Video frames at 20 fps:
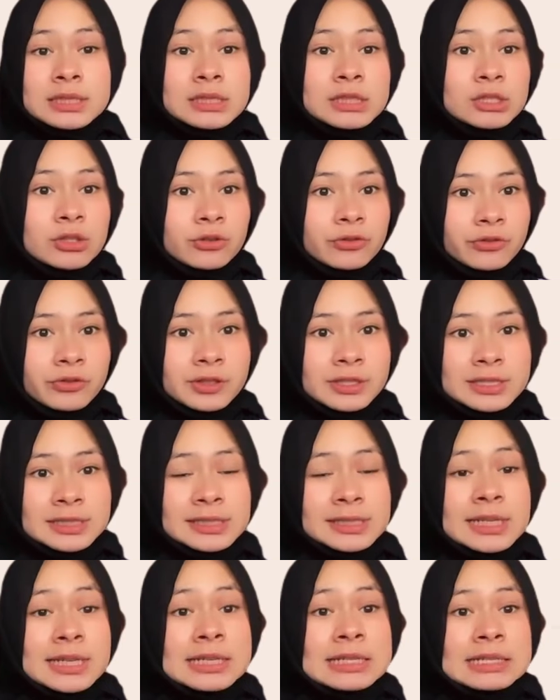So
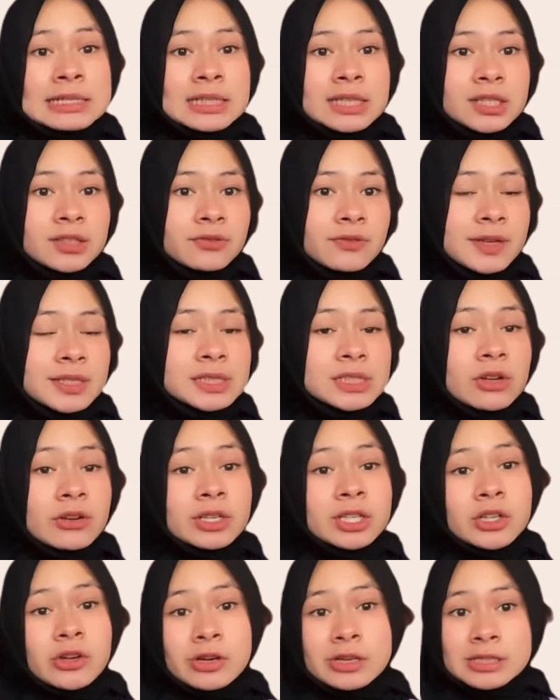first, the effects
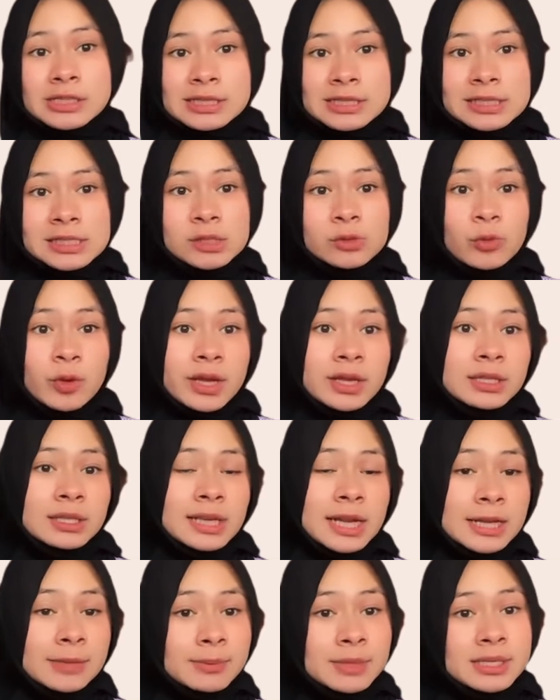on the oceans when
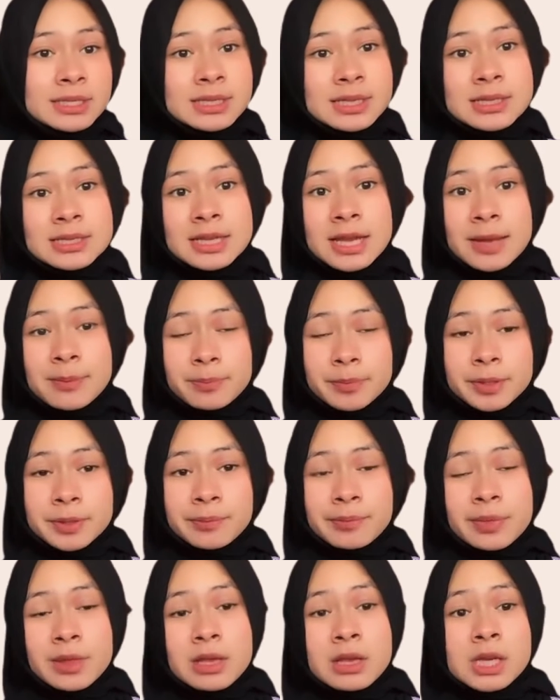climate change
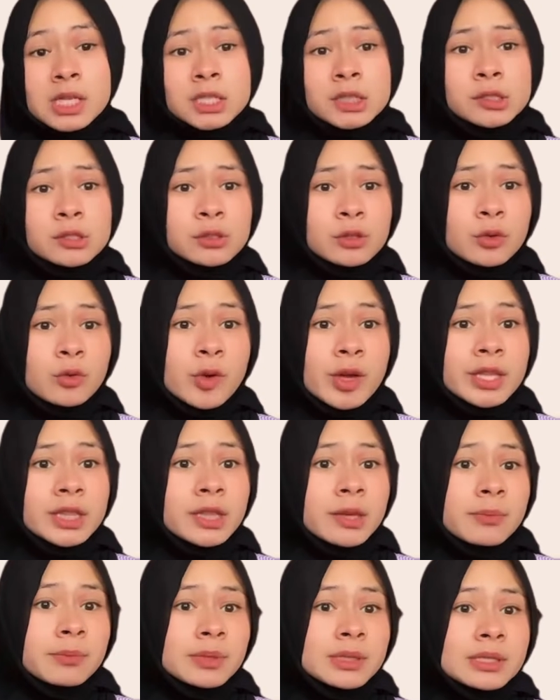happens. So when
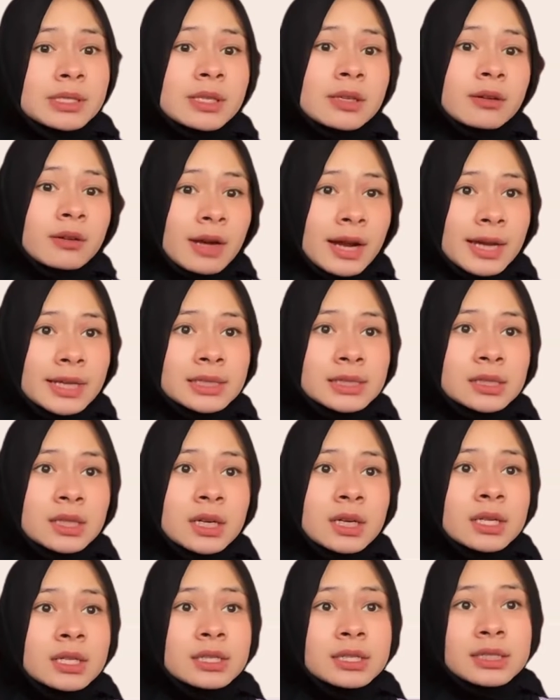temperature rise,
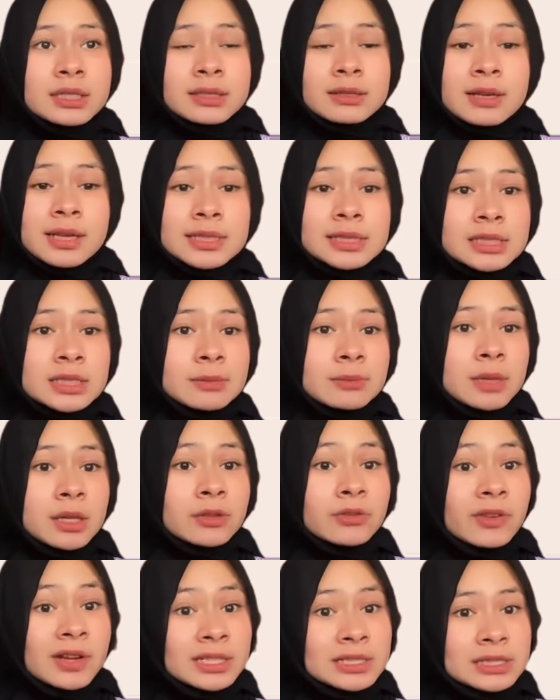the glacier
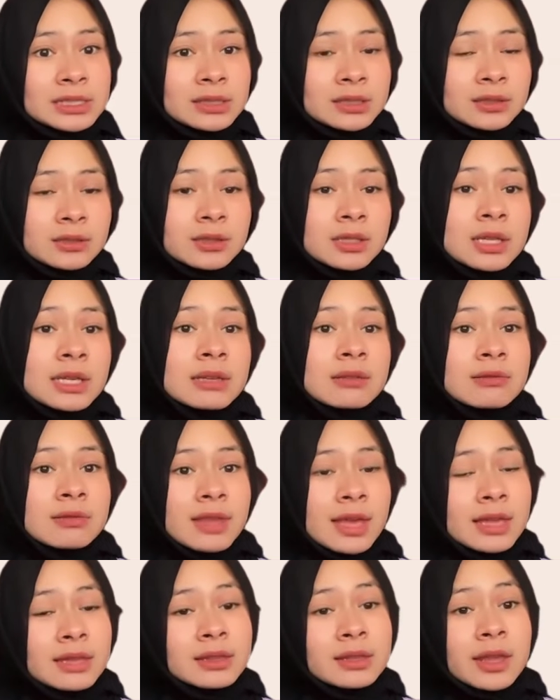melt faster,
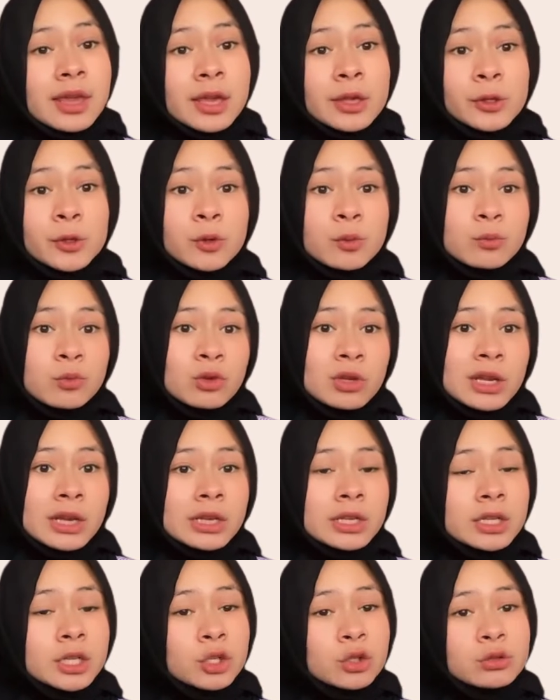then they
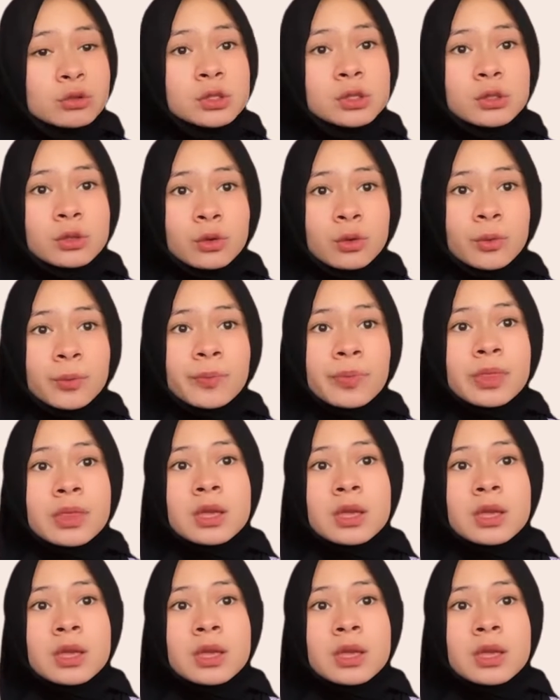accumulate a new snow.